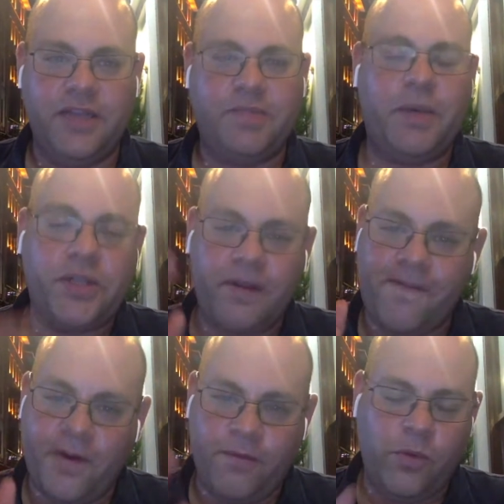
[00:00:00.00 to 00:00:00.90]
especially if
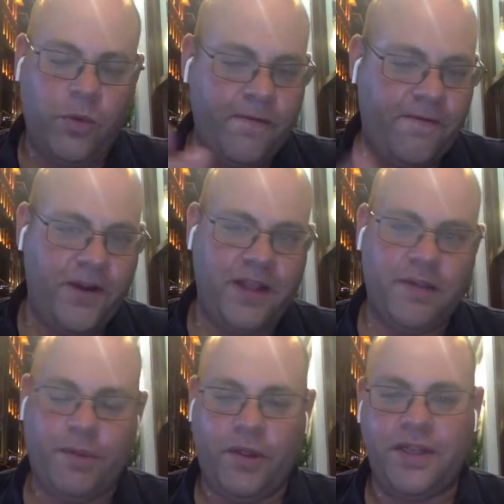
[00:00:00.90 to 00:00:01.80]
you're the one footing
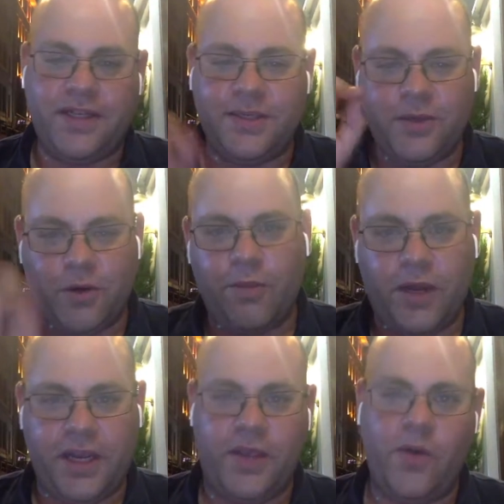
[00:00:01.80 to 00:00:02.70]
the bill. This is your
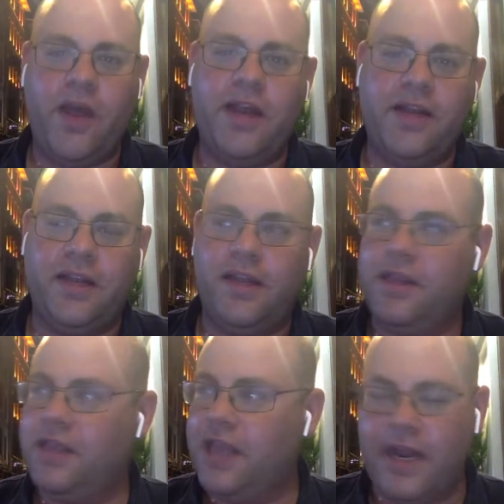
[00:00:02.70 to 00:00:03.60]
money. You had to
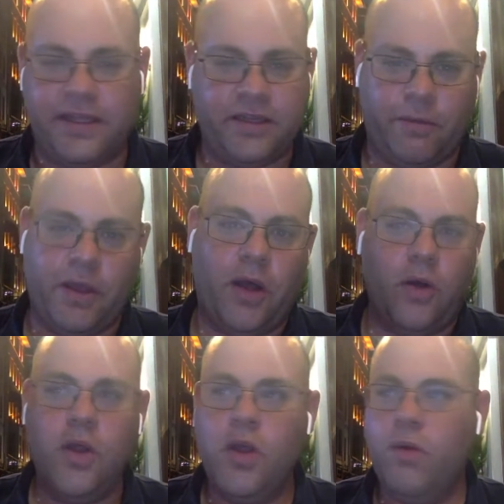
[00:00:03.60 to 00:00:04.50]
get it
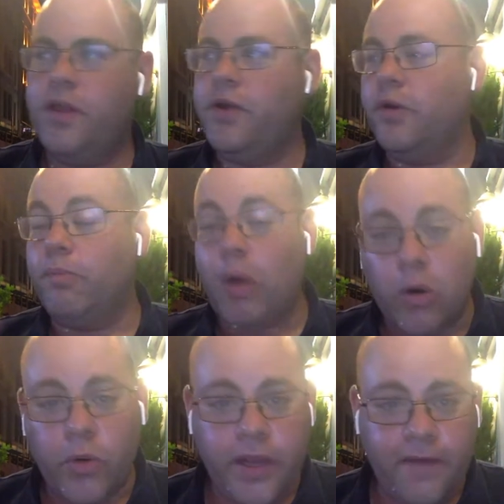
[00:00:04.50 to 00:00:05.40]
somehow, whether you're
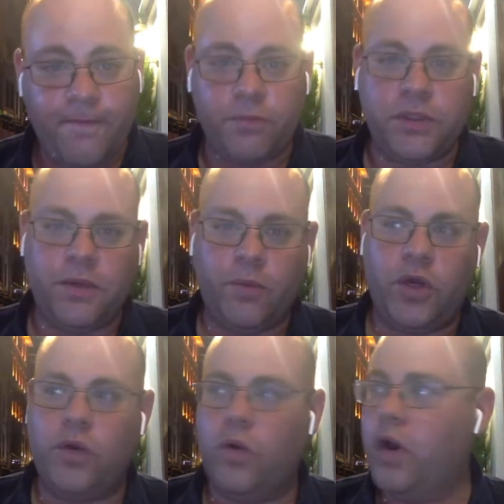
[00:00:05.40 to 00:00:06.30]
borrowing it from
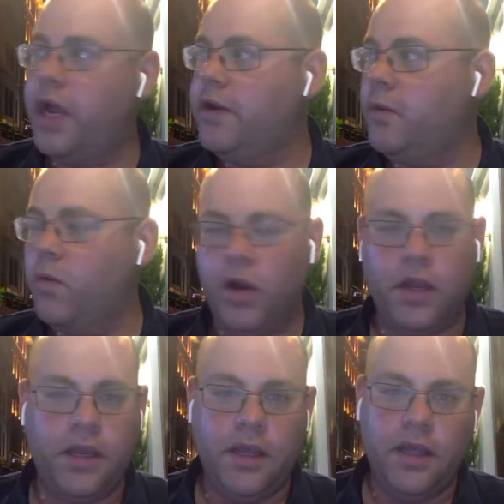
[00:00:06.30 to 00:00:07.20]
someone or had to work
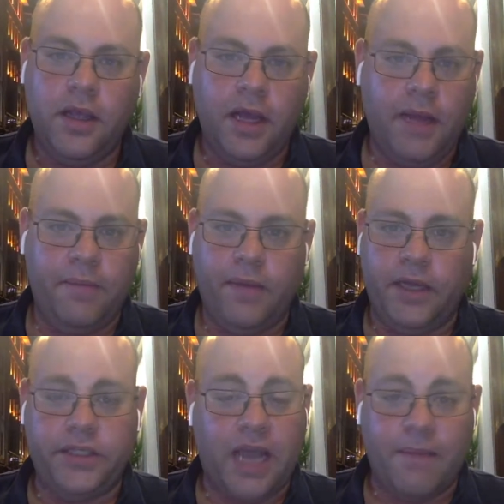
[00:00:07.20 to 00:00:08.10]

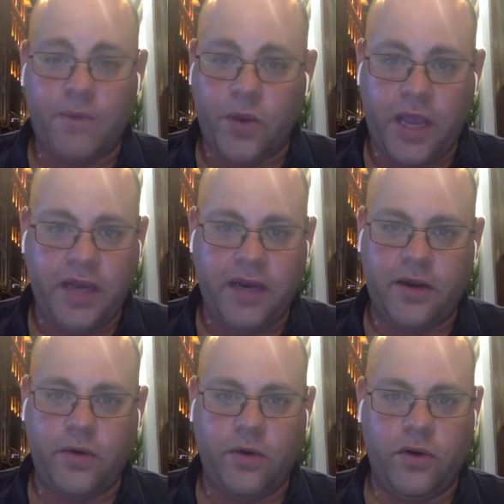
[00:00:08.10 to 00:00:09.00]
a job you hated
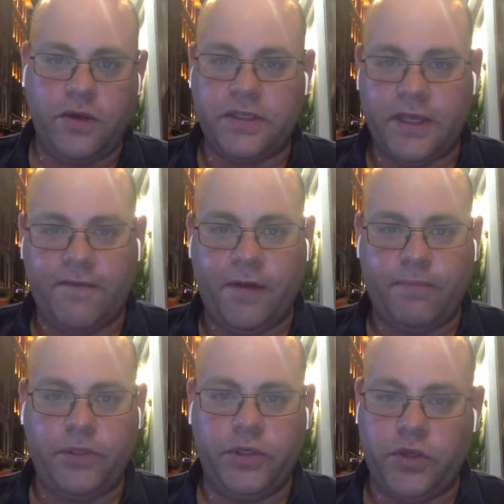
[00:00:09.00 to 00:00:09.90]
in order to save up
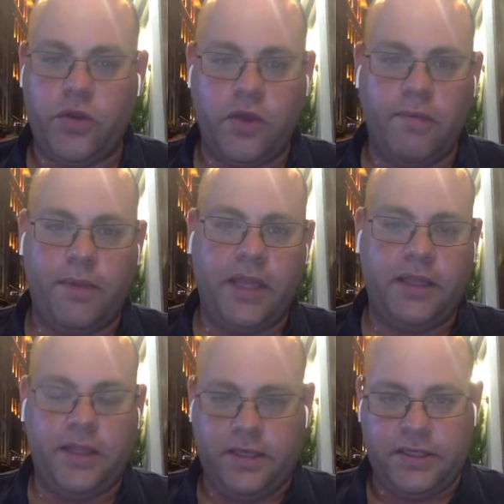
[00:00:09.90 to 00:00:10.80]
just so you can make
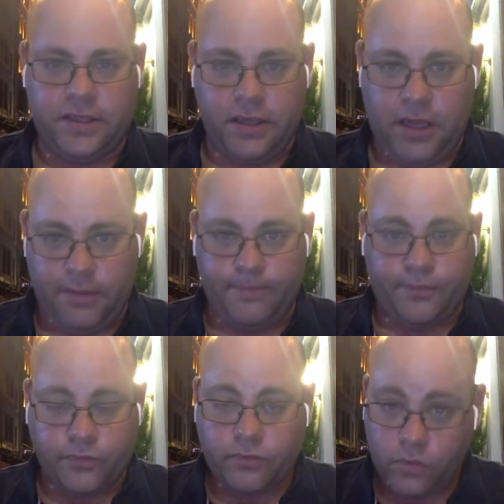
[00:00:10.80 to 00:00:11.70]
this
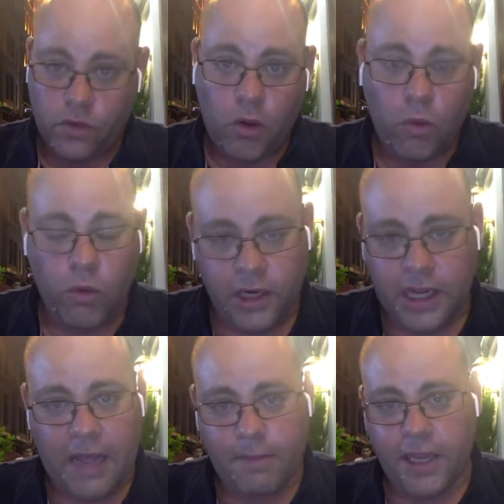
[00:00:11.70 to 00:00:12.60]
one
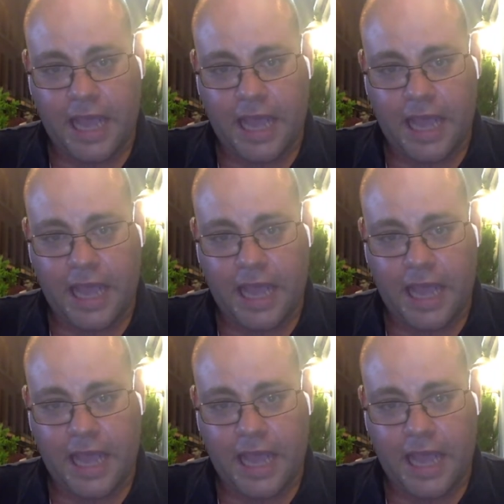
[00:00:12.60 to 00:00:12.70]
comic